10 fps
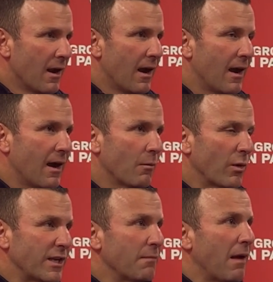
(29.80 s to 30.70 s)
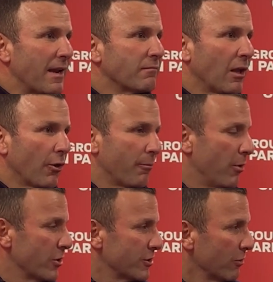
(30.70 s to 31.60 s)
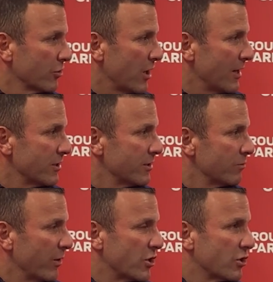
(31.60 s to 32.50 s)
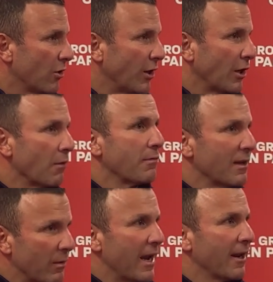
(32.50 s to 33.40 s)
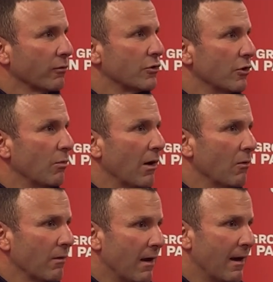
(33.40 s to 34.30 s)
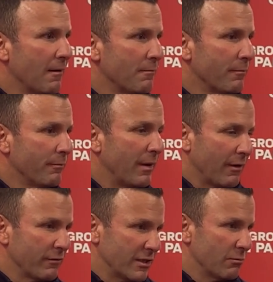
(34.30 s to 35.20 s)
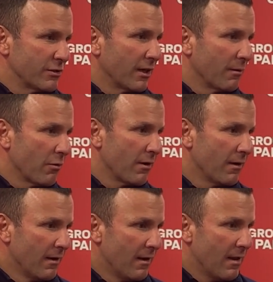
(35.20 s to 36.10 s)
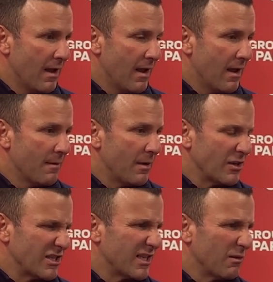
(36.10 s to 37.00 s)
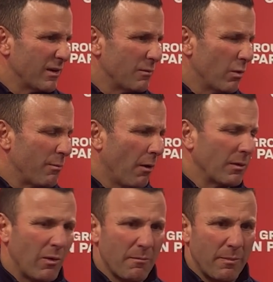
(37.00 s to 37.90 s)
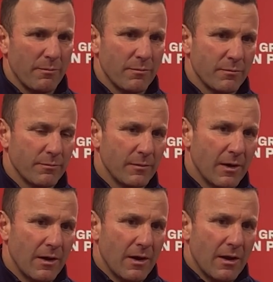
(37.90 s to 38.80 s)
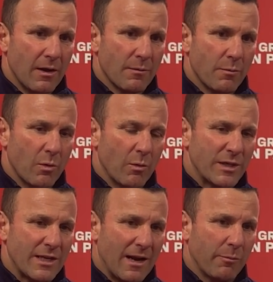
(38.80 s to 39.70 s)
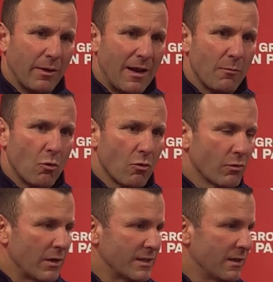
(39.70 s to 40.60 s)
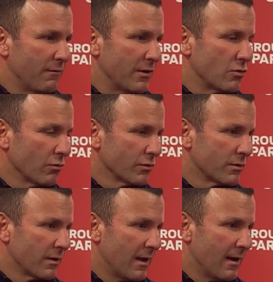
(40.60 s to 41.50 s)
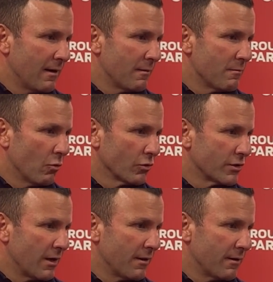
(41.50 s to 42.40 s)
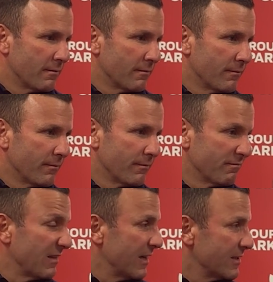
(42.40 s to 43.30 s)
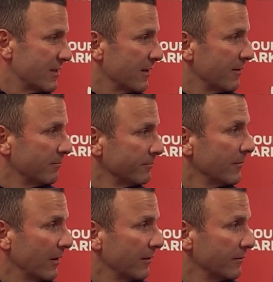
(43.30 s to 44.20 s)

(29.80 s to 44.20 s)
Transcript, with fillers: Uh, we did make a lot of personnel changes, which I don't think we handled too well, um, but obviously it was deliberate. Um, I just think we, we probably went, we started playing more as individuals um, more so than, than as a team. Mm.